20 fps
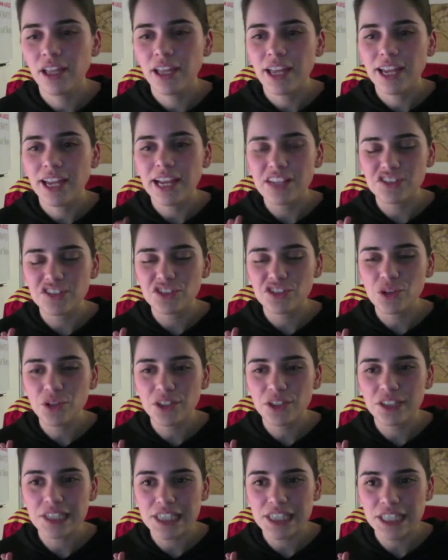And I started
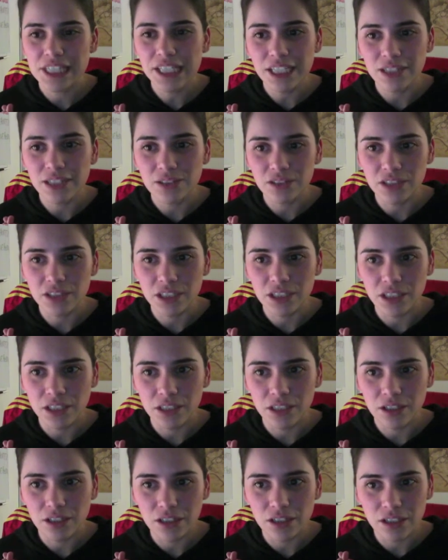to think I was like
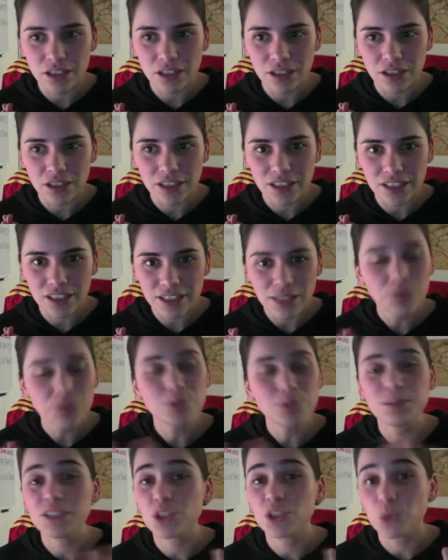that would
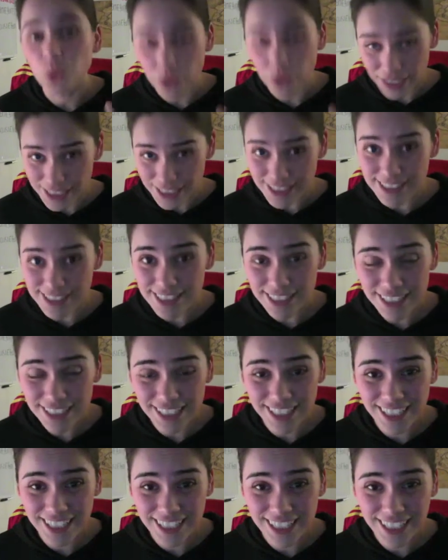be crazy
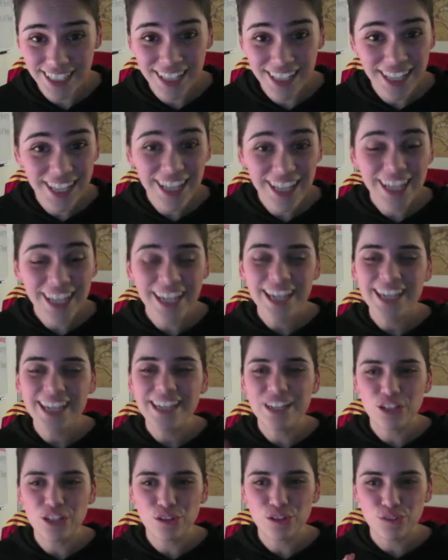
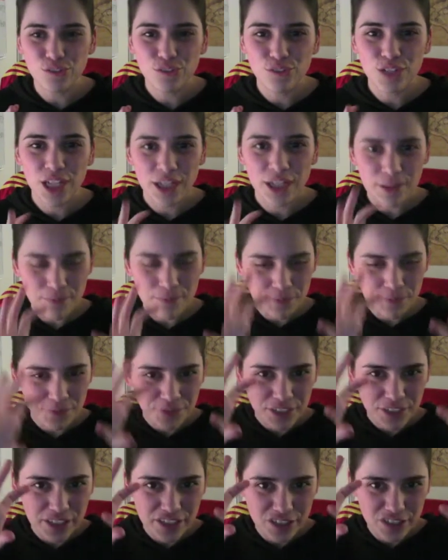if
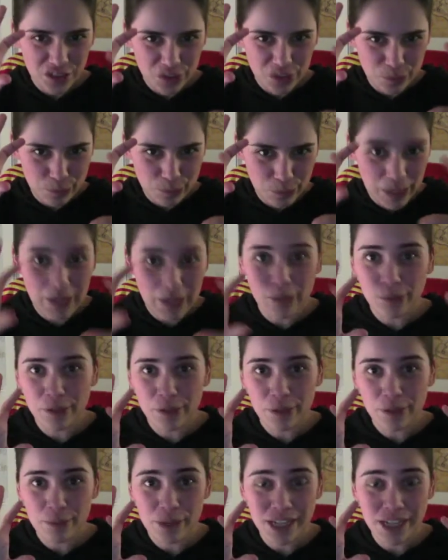
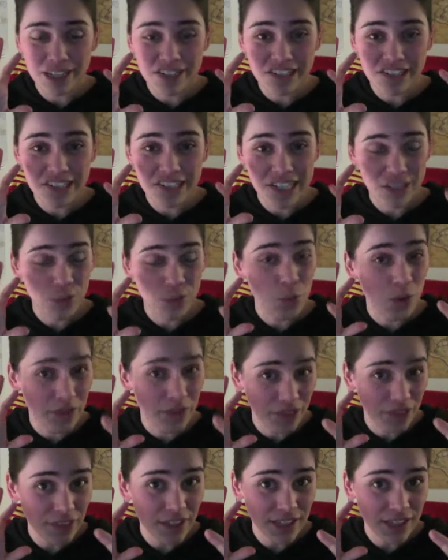BioWare made us think one
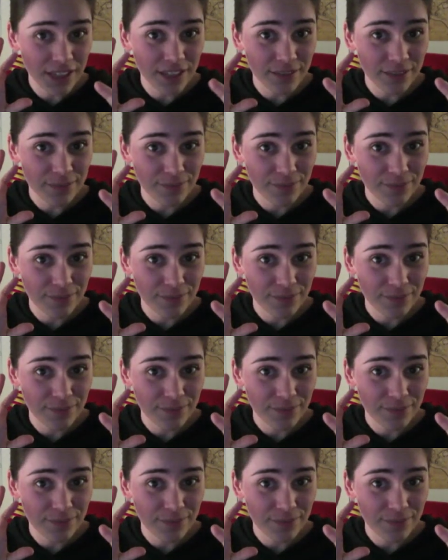thing.